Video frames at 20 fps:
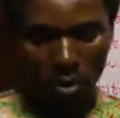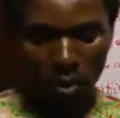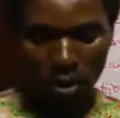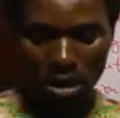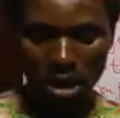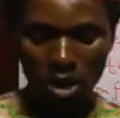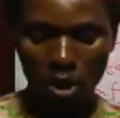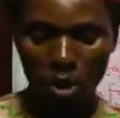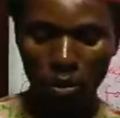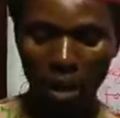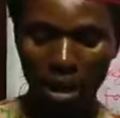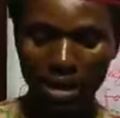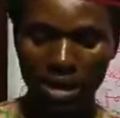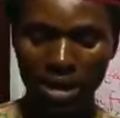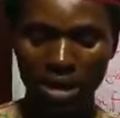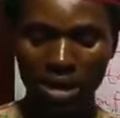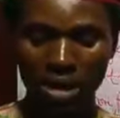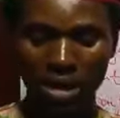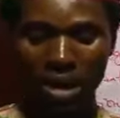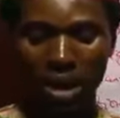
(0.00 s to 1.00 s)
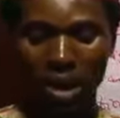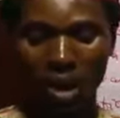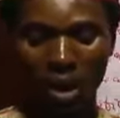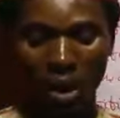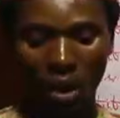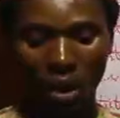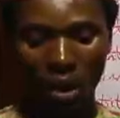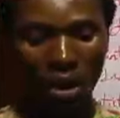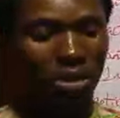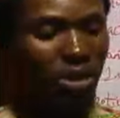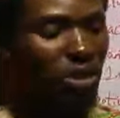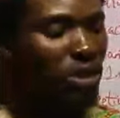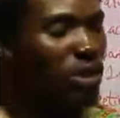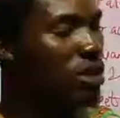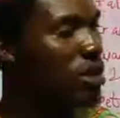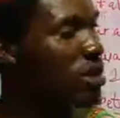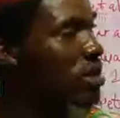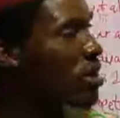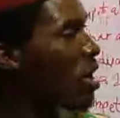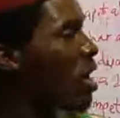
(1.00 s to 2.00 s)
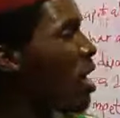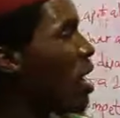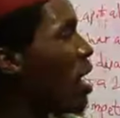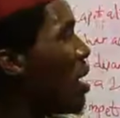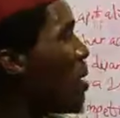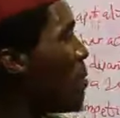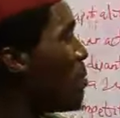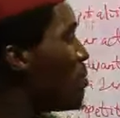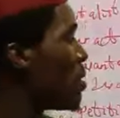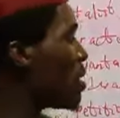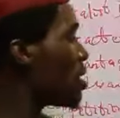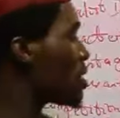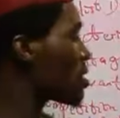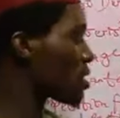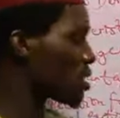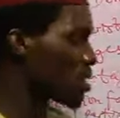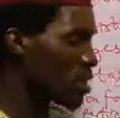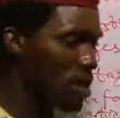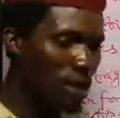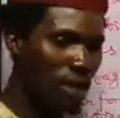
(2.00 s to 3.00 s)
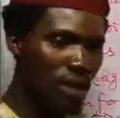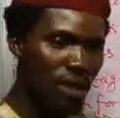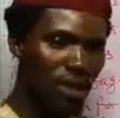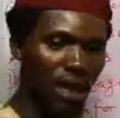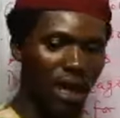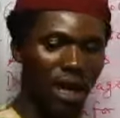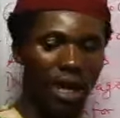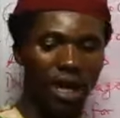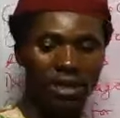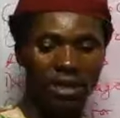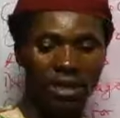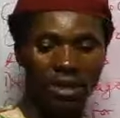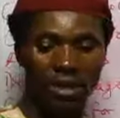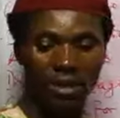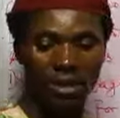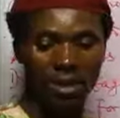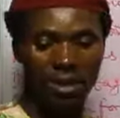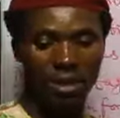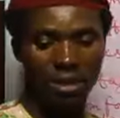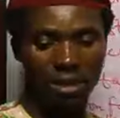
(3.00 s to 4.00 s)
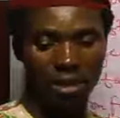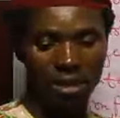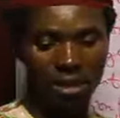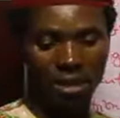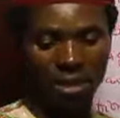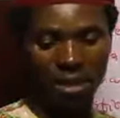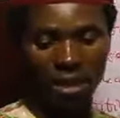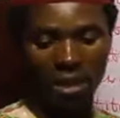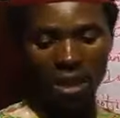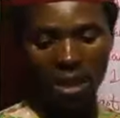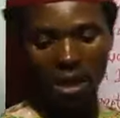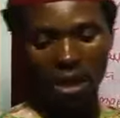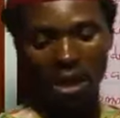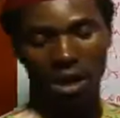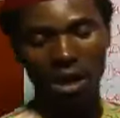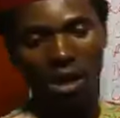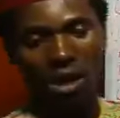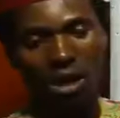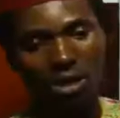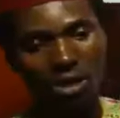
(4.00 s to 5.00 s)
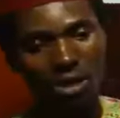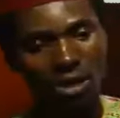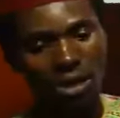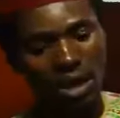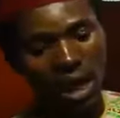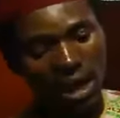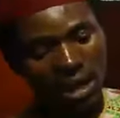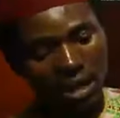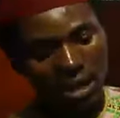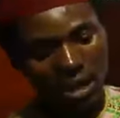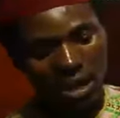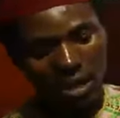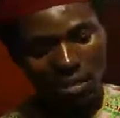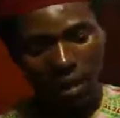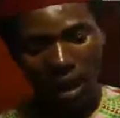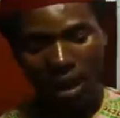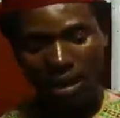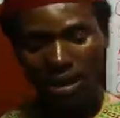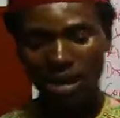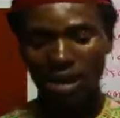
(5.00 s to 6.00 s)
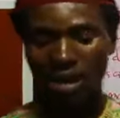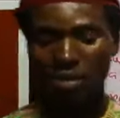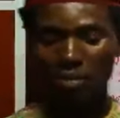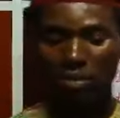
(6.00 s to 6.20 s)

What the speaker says: political parties, or countries base their actions. Socialism and its